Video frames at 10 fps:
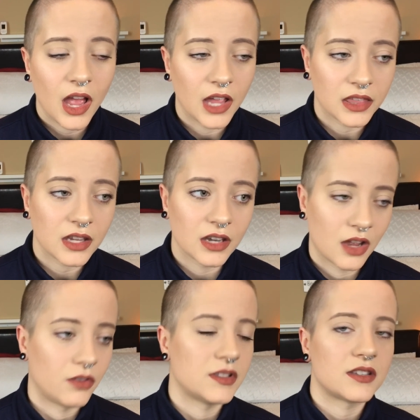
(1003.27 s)
I think
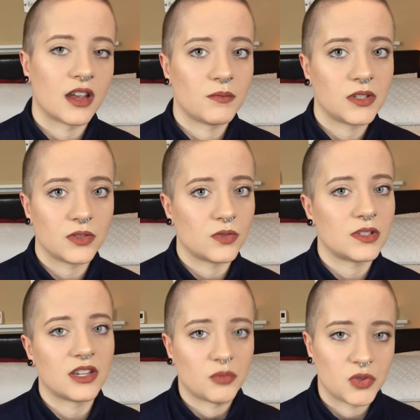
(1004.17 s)
now it's time to
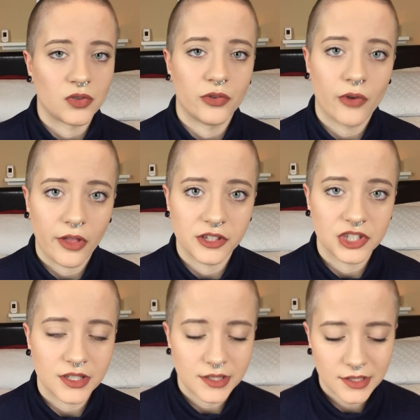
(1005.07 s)
send him to a
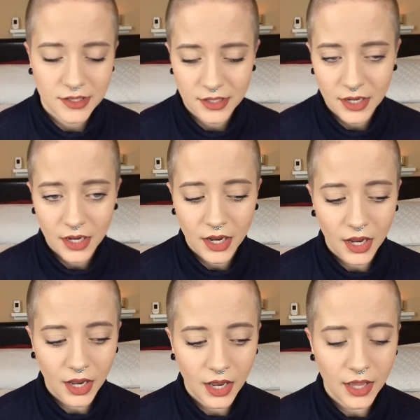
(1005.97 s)
neurologist
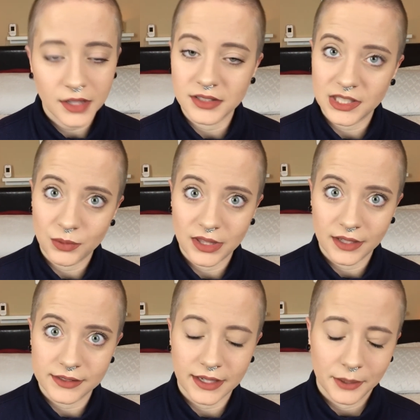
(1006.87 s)
and see what
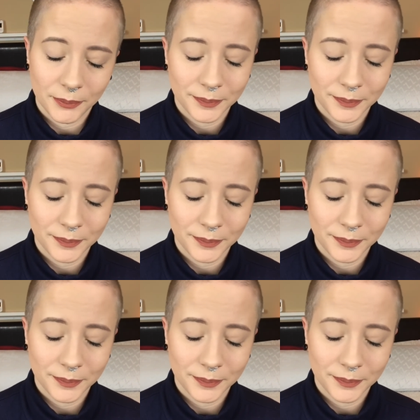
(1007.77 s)
they say.